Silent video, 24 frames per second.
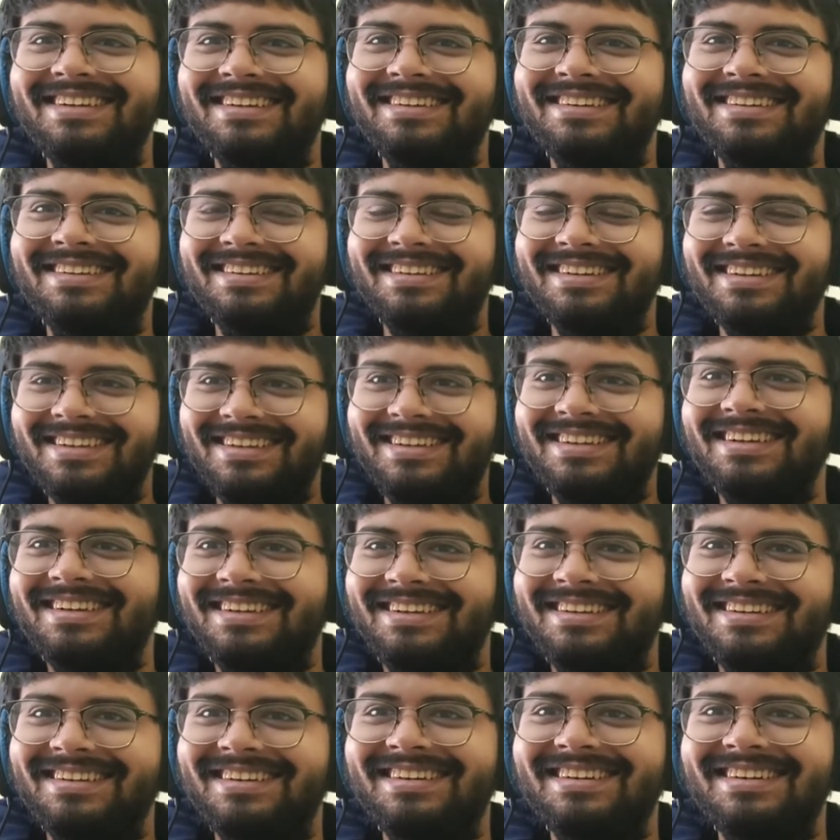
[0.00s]

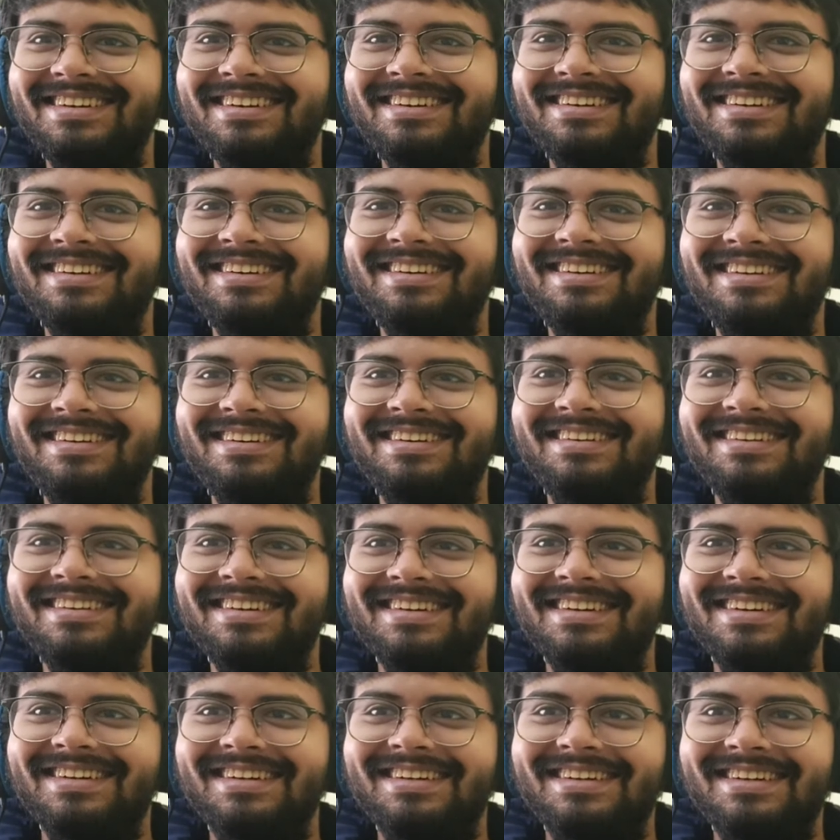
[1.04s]

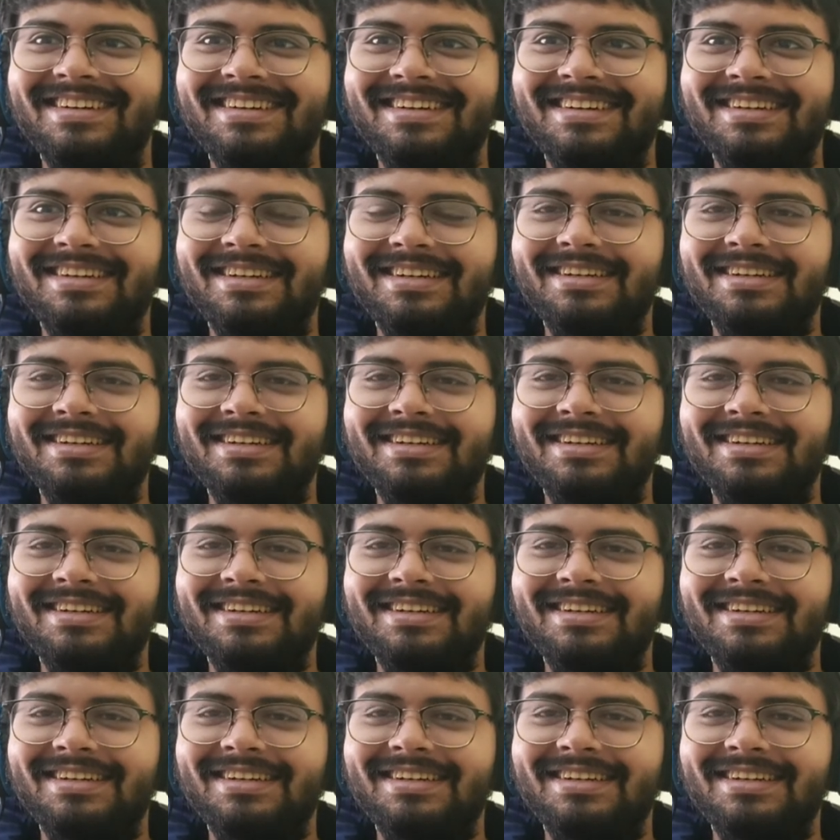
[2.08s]
No one is speaking in this clip.